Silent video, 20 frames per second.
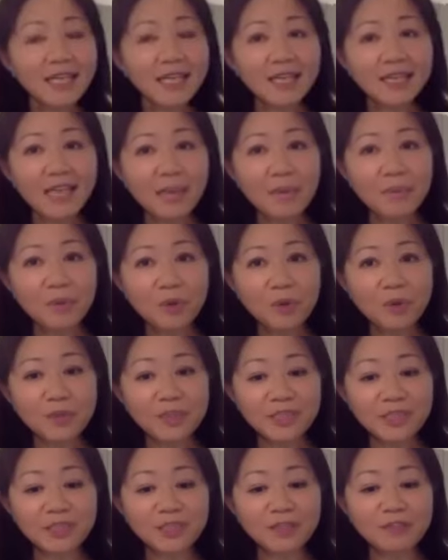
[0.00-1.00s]
at that
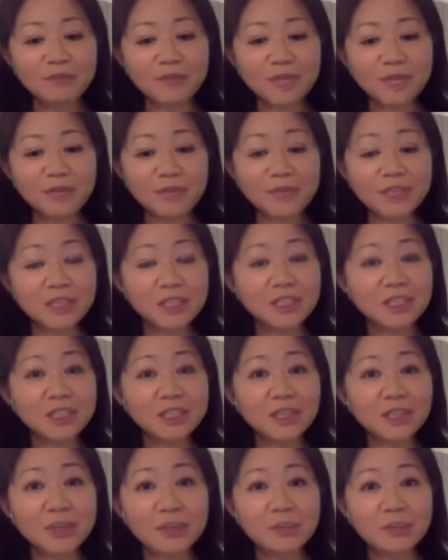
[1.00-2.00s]
point, SoftBank was
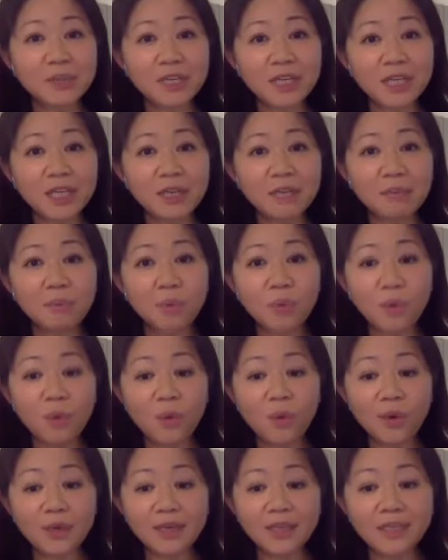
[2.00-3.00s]
considering putting in
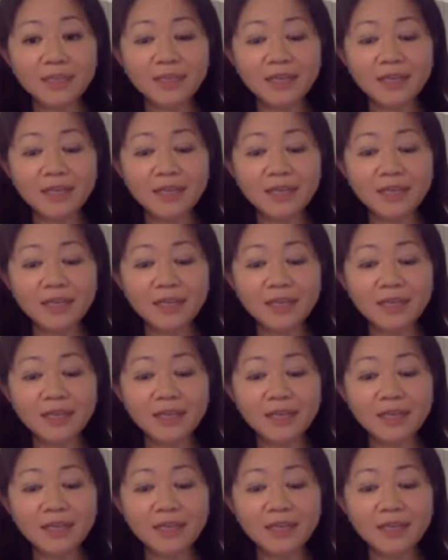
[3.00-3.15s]
more.